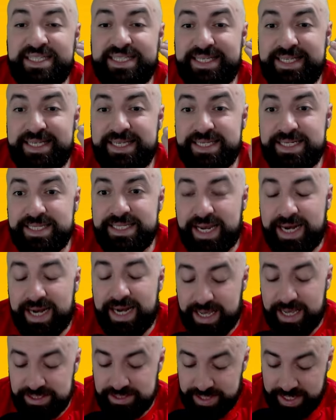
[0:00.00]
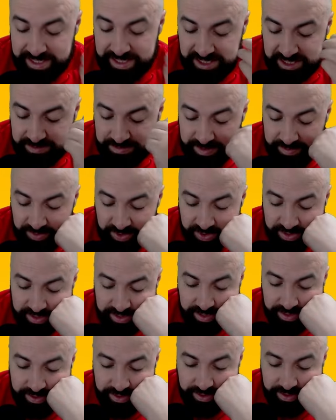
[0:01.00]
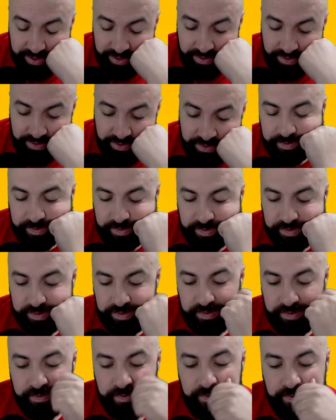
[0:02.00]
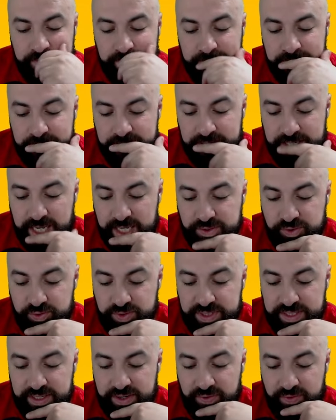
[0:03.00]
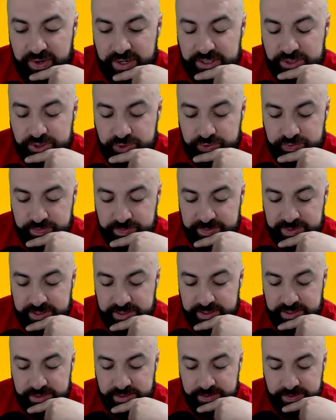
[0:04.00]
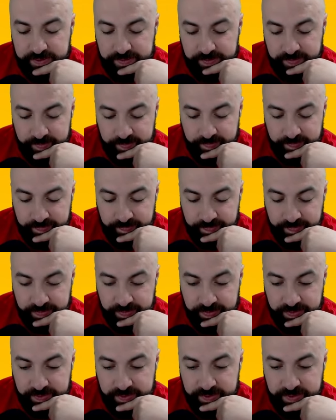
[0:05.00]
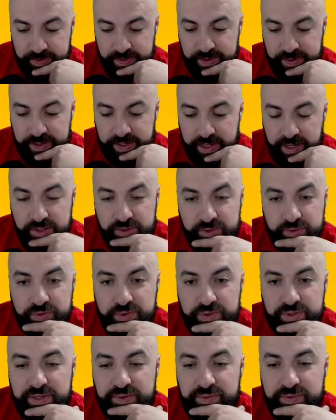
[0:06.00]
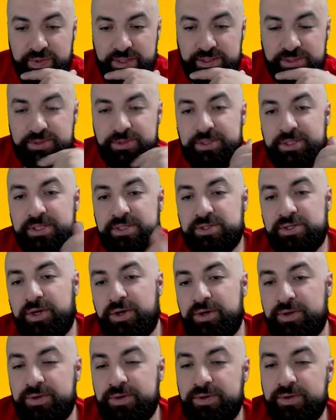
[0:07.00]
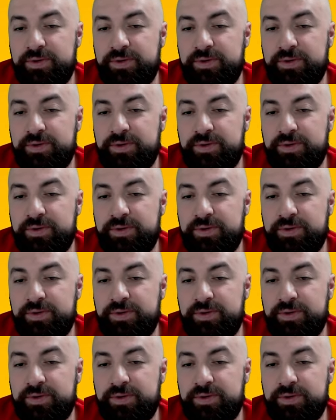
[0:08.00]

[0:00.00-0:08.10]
to kill that one hundred H P monster, you know? I do need a Raichu from here. I do need a Raichu. Let's go.